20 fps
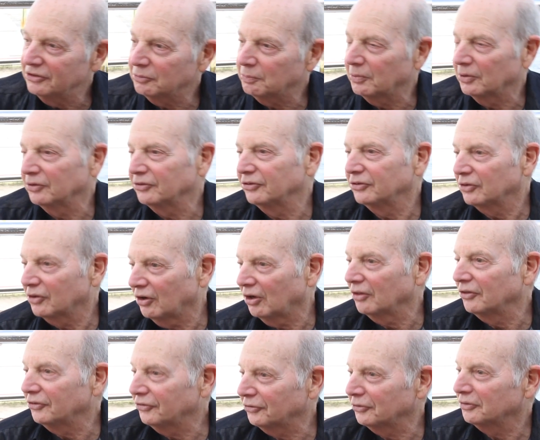this person
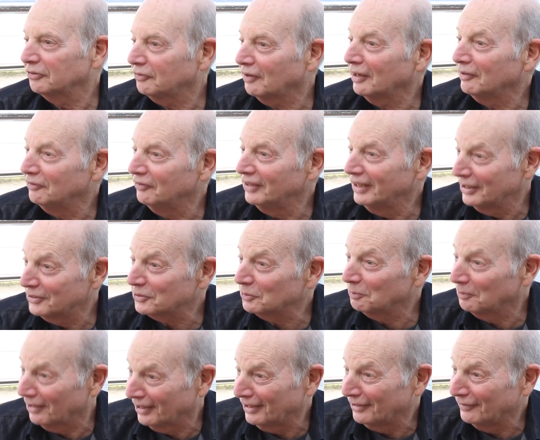called the certified financial
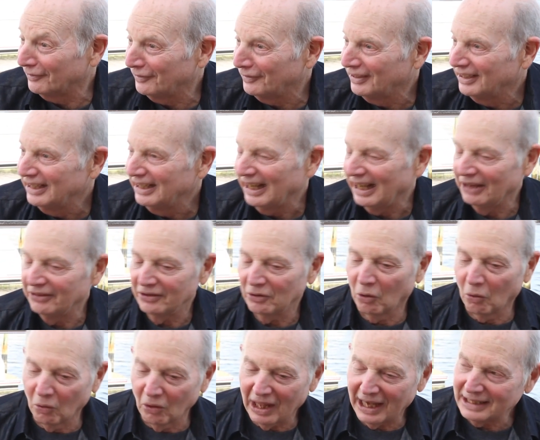planner, and the
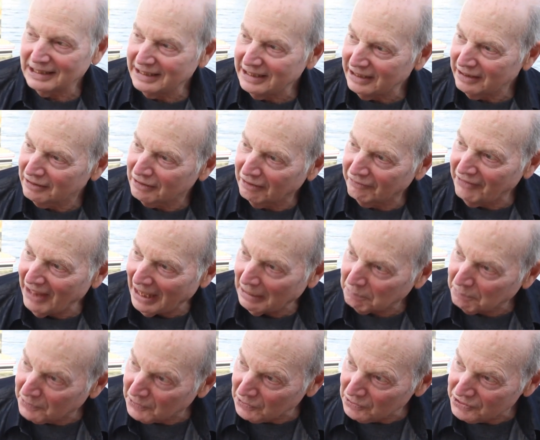whole idea of that
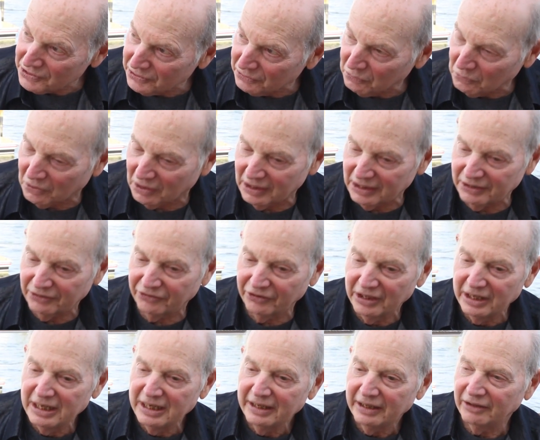person was
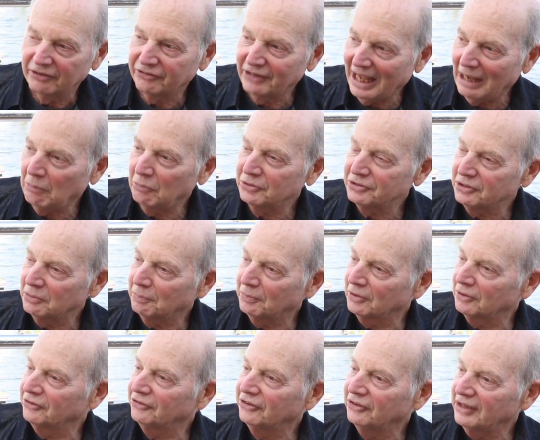is that was the
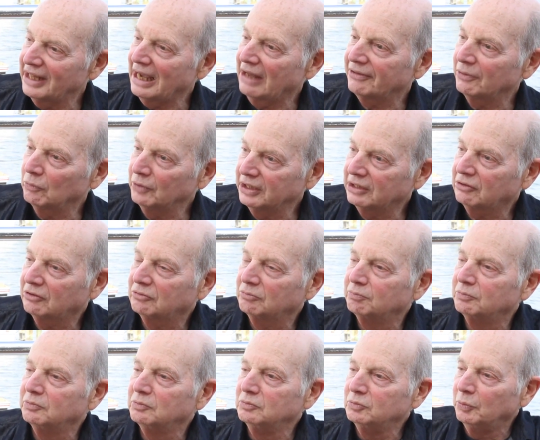person now that we
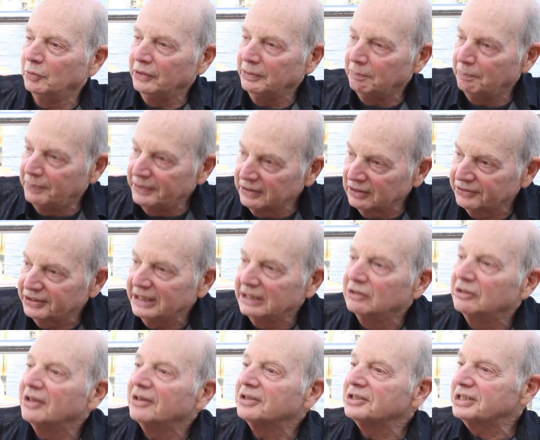we built
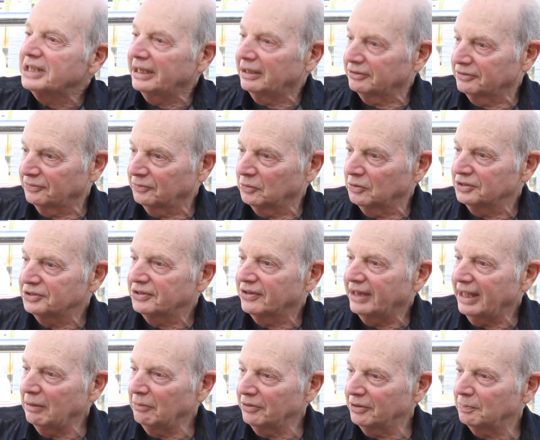into the sales force.
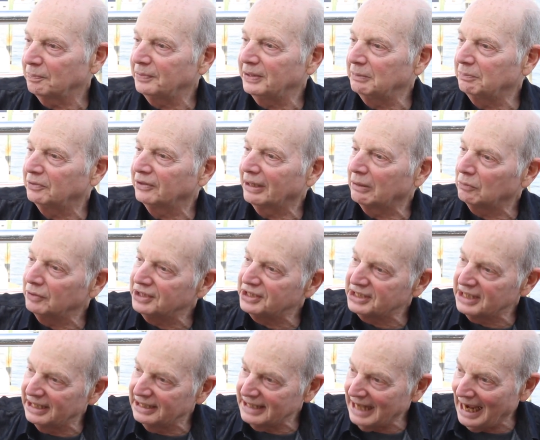They were the people that we
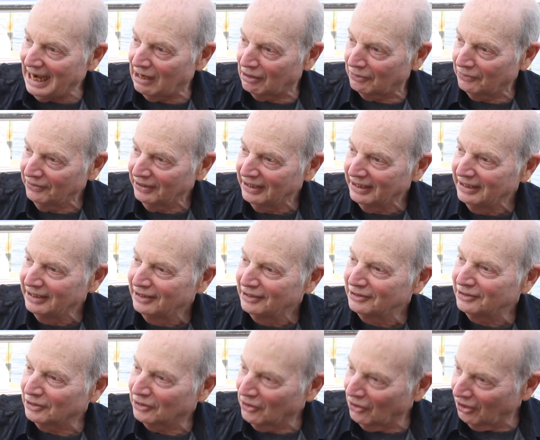sent out
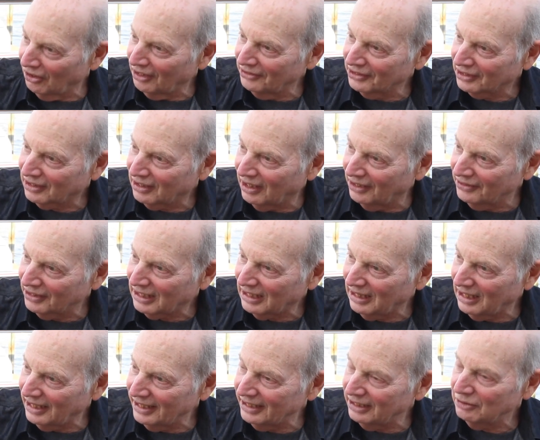to call on the, on the
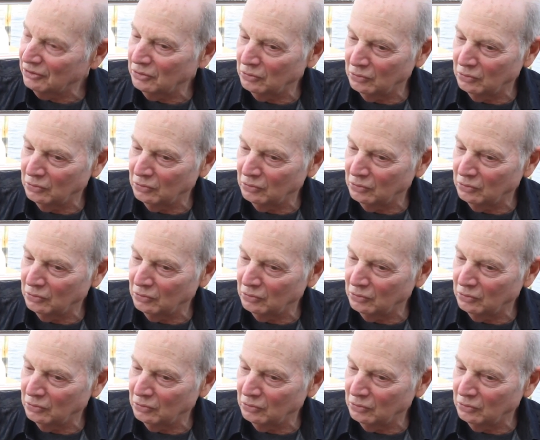client